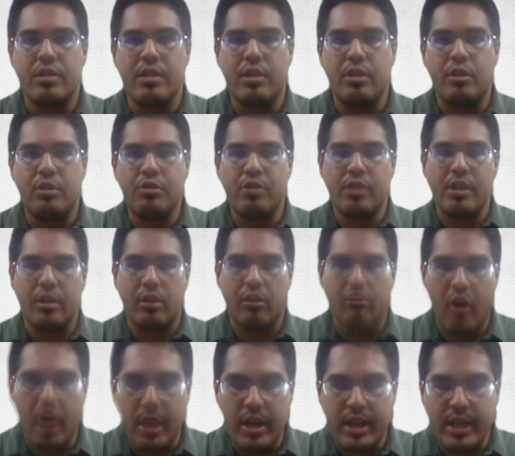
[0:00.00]

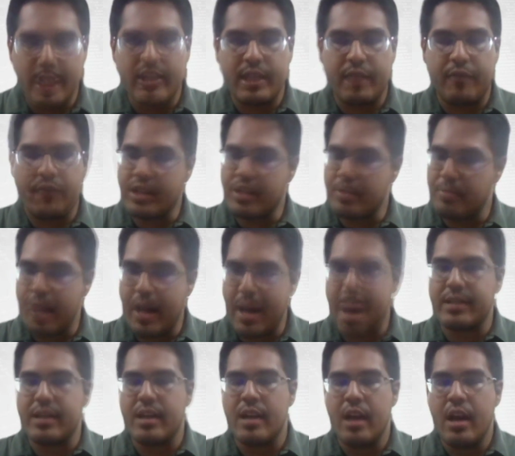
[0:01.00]
constitutional lawyers have
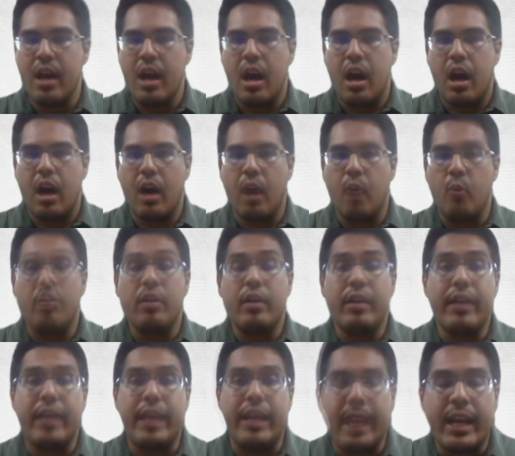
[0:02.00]
expressed
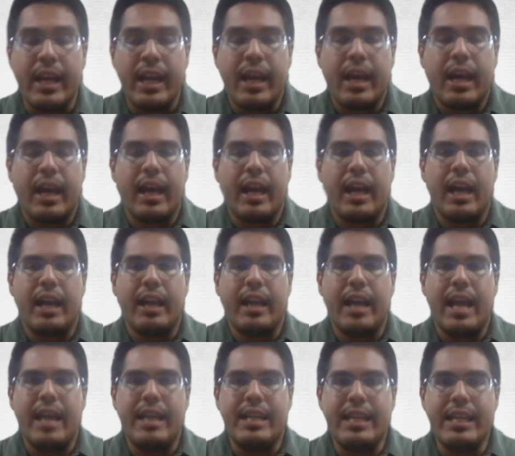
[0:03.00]
worry
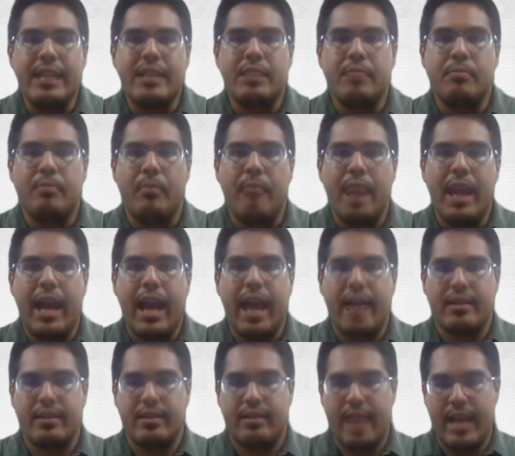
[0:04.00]
that this may
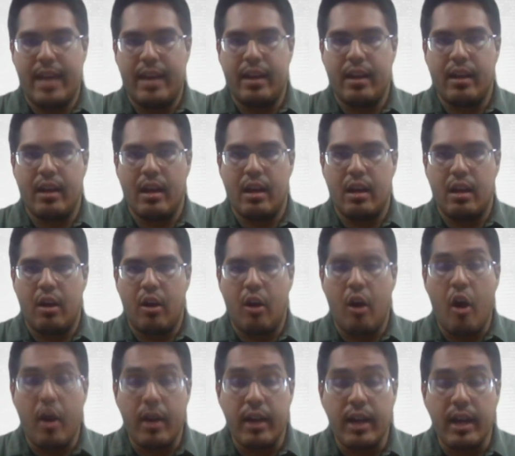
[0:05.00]
extend
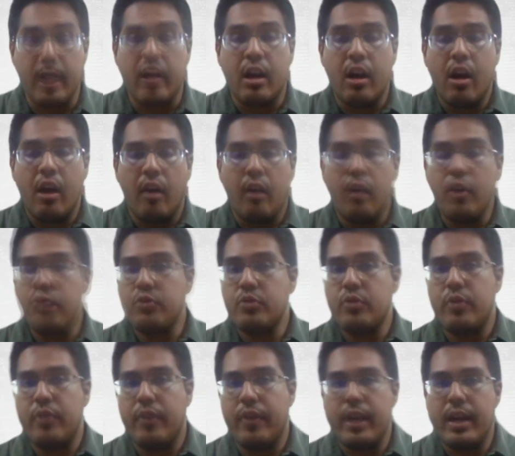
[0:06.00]
longer. Of
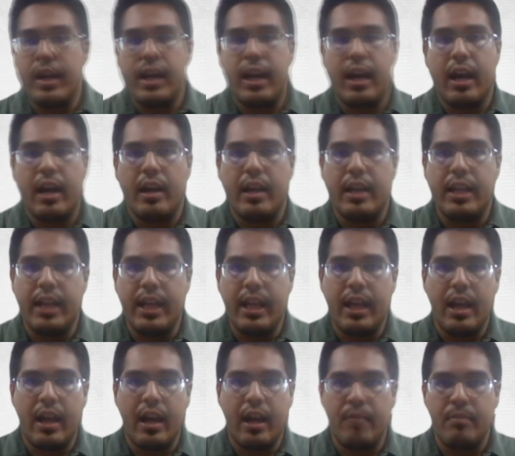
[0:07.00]
course, we've heard
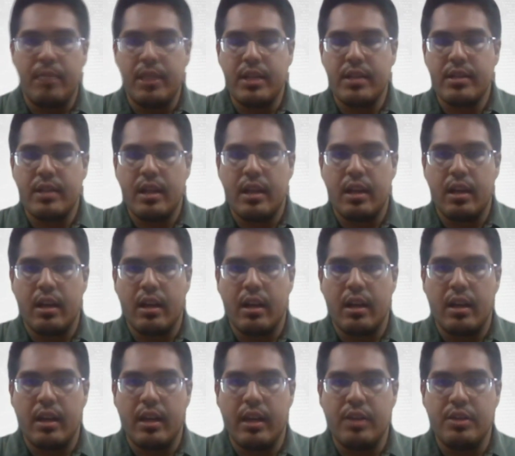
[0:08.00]
the
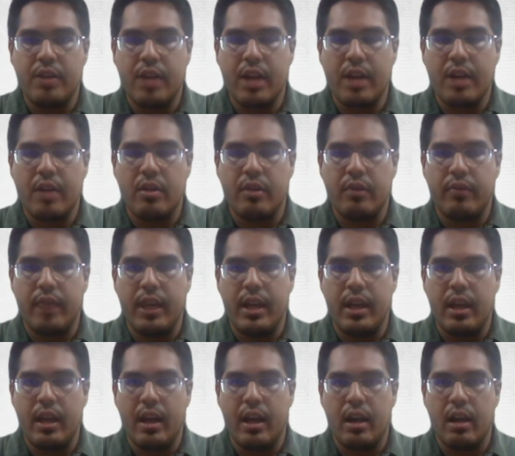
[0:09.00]
minister in charge of
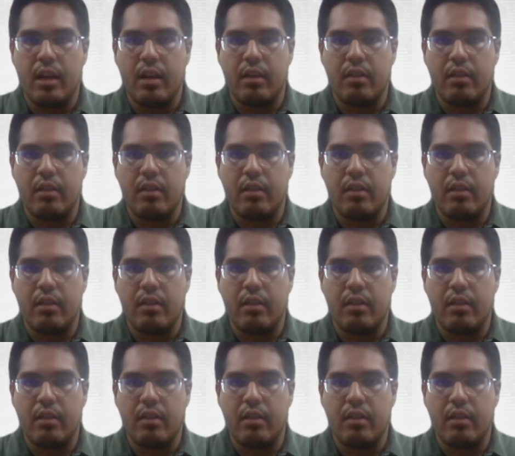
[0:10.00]
the